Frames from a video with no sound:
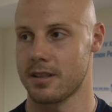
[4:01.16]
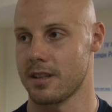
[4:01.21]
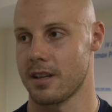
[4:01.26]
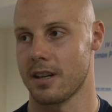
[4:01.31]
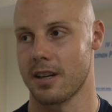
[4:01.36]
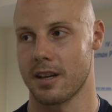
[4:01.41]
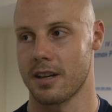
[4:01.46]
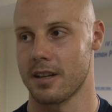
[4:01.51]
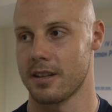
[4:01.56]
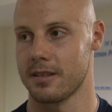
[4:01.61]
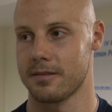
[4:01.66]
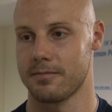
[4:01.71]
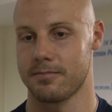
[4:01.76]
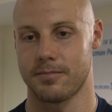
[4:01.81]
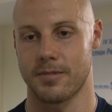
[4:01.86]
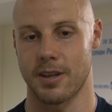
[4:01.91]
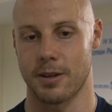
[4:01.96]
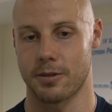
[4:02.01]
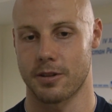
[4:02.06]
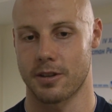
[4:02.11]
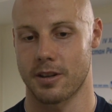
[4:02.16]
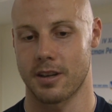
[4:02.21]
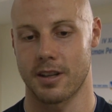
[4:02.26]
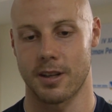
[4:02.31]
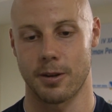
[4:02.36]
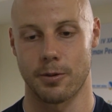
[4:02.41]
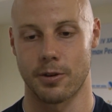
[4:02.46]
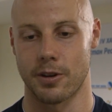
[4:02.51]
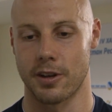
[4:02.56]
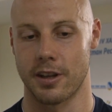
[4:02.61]
They
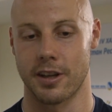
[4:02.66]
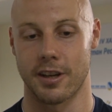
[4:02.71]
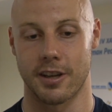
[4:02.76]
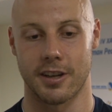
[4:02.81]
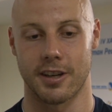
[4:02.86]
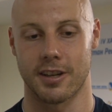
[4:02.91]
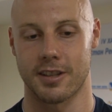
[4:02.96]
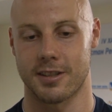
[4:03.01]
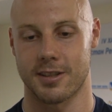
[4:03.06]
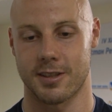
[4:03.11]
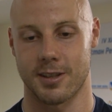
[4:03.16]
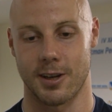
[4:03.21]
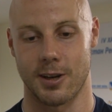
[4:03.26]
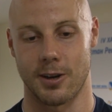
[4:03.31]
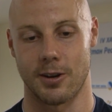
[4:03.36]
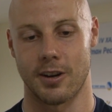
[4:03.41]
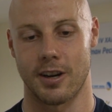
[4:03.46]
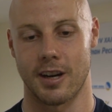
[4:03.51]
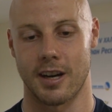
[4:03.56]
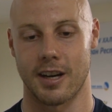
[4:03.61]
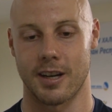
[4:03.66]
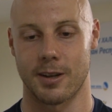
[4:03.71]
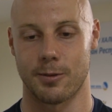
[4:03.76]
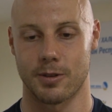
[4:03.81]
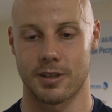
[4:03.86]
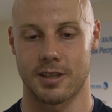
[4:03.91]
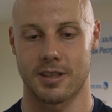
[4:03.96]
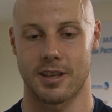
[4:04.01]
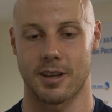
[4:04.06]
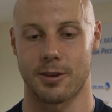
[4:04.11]
were really good. So it
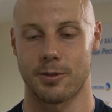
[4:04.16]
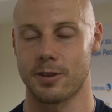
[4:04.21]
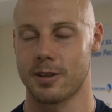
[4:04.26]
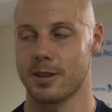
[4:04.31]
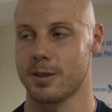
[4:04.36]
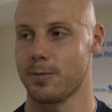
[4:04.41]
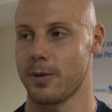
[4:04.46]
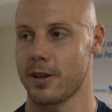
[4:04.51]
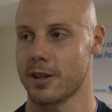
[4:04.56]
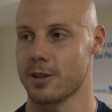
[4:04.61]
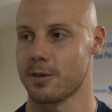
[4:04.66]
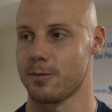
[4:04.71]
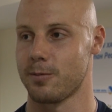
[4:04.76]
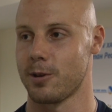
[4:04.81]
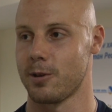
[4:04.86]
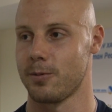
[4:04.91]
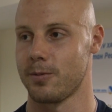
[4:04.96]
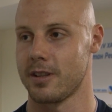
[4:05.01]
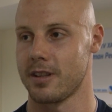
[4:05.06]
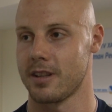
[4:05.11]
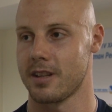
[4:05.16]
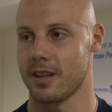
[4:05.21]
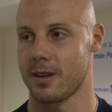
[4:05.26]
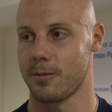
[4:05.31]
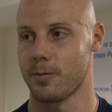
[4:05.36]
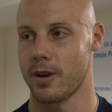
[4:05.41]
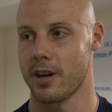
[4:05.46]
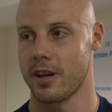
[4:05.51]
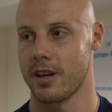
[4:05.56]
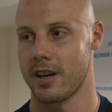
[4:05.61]
was a really special moment in
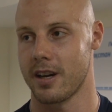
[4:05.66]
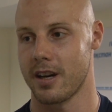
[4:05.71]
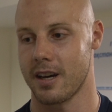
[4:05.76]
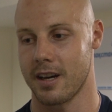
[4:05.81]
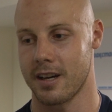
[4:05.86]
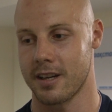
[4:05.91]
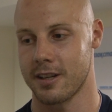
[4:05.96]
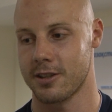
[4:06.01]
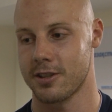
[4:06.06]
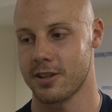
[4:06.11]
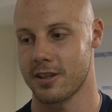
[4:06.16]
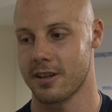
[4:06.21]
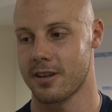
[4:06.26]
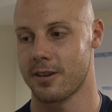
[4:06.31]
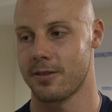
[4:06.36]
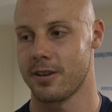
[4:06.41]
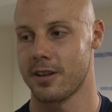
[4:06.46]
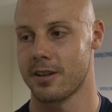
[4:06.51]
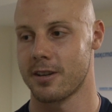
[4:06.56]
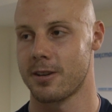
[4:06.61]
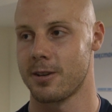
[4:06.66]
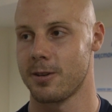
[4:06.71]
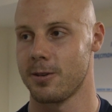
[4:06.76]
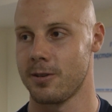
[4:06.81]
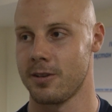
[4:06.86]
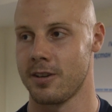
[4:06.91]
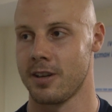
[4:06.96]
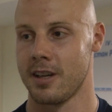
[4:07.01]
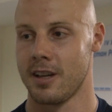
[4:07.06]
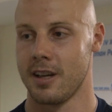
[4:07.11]
my NHL career
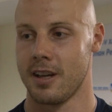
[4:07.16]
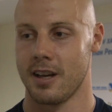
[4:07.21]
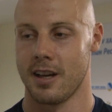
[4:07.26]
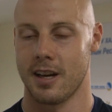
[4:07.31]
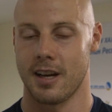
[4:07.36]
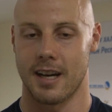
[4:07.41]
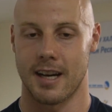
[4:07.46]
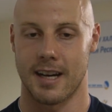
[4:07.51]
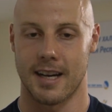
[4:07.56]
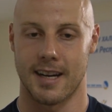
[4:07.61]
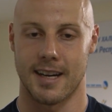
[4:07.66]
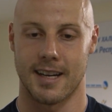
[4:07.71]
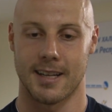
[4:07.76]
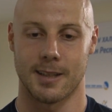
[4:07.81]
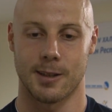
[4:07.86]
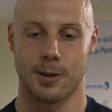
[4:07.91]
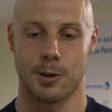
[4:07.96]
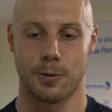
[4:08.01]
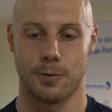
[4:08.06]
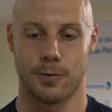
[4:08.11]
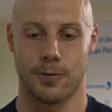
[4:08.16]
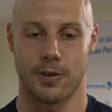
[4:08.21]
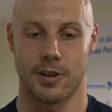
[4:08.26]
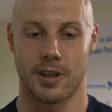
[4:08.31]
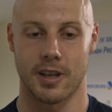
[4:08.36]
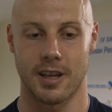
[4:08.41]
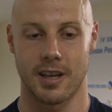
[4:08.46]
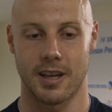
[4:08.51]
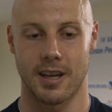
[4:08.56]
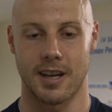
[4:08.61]
too.
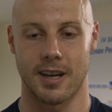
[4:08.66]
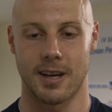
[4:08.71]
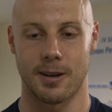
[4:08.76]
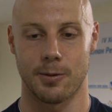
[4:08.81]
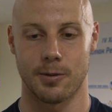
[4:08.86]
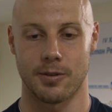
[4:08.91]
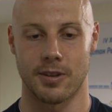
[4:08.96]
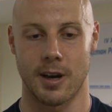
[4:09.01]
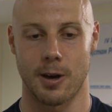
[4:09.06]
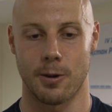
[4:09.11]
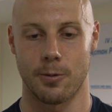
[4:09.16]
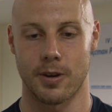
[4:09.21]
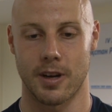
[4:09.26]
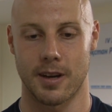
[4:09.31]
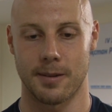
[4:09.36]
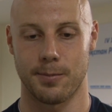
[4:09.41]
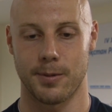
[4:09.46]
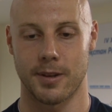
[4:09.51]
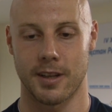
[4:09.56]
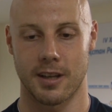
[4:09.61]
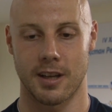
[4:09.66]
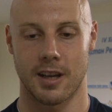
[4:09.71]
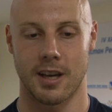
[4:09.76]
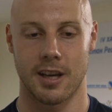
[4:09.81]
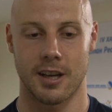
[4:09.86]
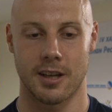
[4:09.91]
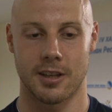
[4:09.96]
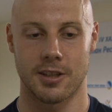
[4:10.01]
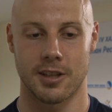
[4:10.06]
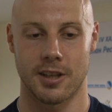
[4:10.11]
Hopefully now when I play in the
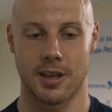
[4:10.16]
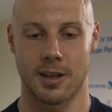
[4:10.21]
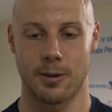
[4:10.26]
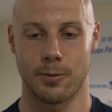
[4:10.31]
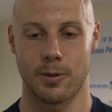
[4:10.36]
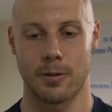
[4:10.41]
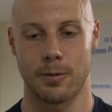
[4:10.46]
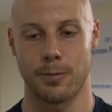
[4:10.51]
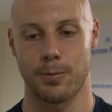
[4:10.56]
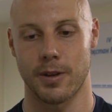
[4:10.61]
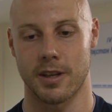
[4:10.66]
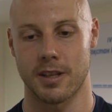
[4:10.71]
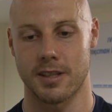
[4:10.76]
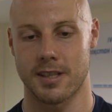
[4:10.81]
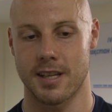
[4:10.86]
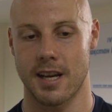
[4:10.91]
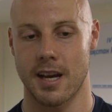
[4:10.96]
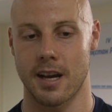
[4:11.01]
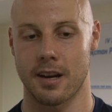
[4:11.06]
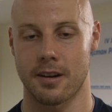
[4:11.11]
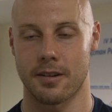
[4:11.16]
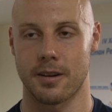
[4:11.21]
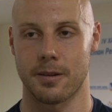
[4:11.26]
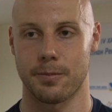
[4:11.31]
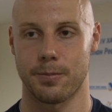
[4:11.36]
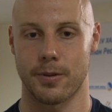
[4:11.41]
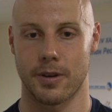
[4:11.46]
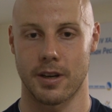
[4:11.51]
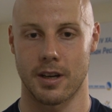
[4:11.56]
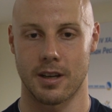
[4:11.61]
KHL, when we play in Zagreb,
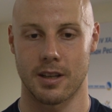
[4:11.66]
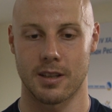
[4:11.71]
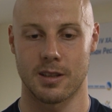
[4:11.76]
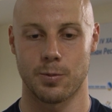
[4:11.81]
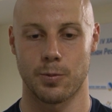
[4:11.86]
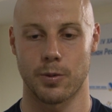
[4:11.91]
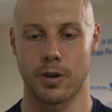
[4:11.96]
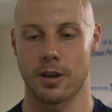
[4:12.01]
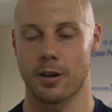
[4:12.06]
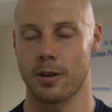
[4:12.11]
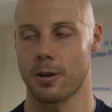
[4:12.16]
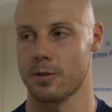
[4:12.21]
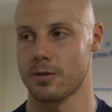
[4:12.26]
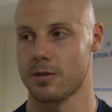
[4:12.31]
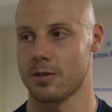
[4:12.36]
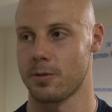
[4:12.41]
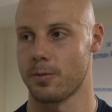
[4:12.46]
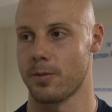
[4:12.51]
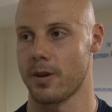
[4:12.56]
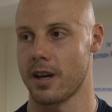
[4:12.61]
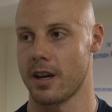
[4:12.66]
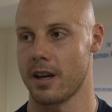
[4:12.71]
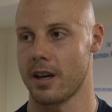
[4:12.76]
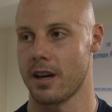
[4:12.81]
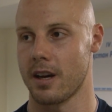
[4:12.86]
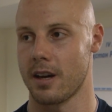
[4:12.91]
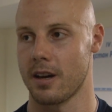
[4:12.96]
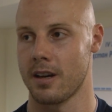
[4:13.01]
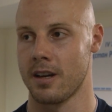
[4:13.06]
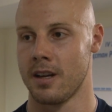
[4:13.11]
it's pretty close to
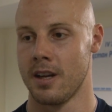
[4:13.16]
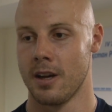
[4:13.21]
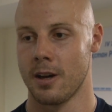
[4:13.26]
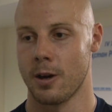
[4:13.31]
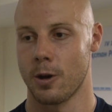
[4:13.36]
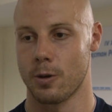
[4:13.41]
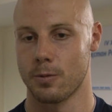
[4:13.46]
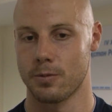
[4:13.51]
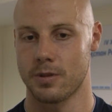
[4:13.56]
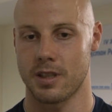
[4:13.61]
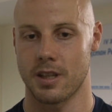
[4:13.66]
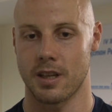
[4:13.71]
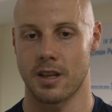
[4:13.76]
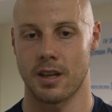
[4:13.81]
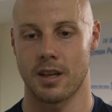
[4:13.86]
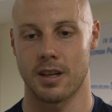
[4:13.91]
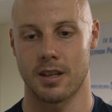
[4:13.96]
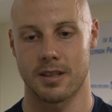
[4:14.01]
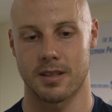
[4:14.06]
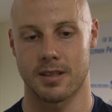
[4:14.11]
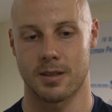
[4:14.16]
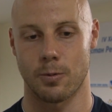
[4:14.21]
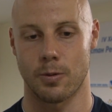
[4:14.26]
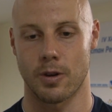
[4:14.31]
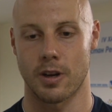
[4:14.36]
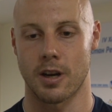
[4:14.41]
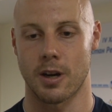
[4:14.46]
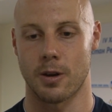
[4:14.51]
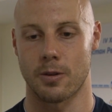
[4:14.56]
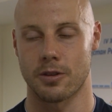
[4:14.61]
my home city. It's a
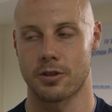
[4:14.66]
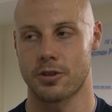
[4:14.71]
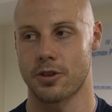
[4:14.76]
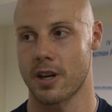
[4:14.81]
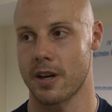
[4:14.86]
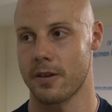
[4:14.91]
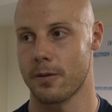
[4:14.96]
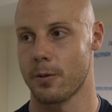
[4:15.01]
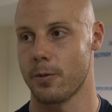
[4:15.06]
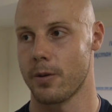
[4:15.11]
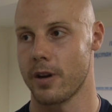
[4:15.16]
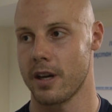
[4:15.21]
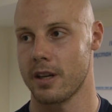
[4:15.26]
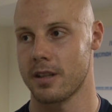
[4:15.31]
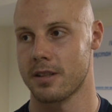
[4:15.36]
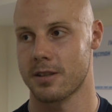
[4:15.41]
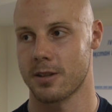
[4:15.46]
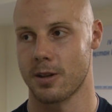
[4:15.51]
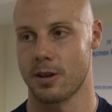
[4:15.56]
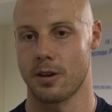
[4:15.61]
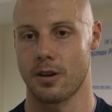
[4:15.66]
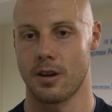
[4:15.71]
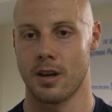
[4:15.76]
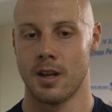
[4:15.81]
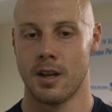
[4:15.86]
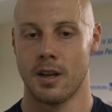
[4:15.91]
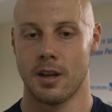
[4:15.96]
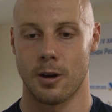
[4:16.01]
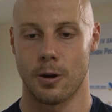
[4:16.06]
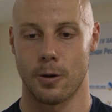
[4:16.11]
1-hour drive away, so
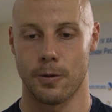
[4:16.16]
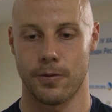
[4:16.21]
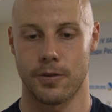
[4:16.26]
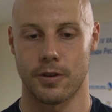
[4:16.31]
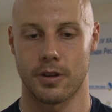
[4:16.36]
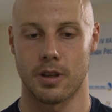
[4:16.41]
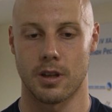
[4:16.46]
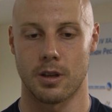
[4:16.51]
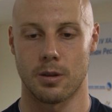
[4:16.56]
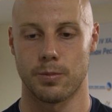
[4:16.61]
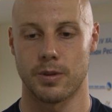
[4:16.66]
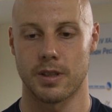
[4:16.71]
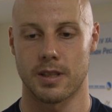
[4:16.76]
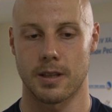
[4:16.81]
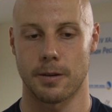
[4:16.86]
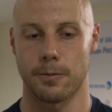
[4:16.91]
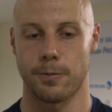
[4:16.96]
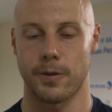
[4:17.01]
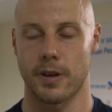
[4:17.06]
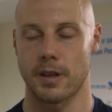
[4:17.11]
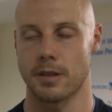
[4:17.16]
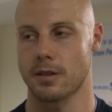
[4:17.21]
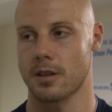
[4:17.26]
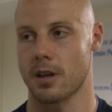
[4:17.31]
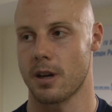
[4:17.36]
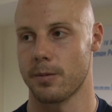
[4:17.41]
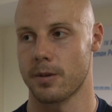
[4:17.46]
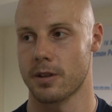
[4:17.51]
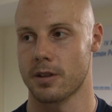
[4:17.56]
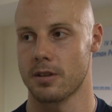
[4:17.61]
hopefully there'll be some fans
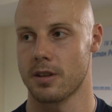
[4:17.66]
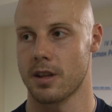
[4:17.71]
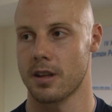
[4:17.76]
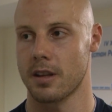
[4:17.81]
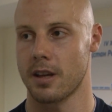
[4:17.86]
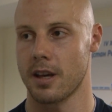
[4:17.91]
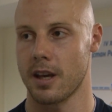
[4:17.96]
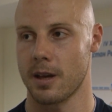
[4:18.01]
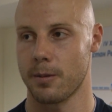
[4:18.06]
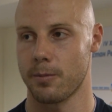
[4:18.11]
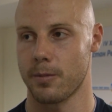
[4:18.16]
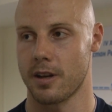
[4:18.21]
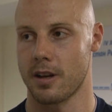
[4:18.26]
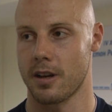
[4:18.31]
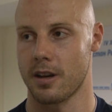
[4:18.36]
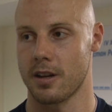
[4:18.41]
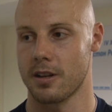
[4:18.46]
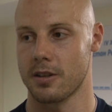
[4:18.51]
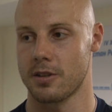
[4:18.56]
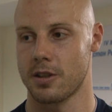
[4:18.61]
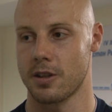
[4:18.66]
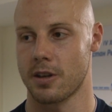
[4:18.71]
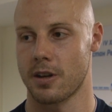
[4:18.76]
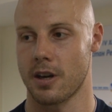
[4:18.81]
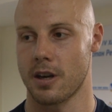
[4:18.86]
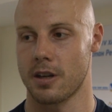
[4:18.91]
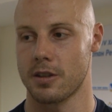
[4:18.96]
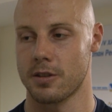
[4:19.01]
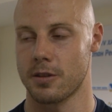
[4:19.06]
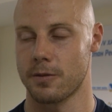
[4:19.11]
coming to that game and
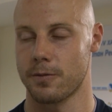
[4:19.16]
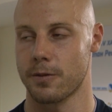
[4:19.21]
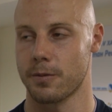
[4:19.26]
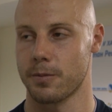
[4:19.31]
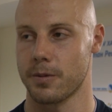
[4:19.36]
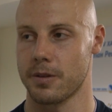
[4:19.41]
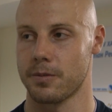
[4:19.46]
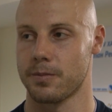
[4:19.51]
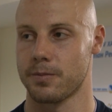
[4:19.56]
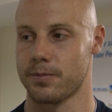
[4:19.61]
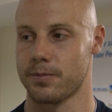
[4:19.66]
cheer for me.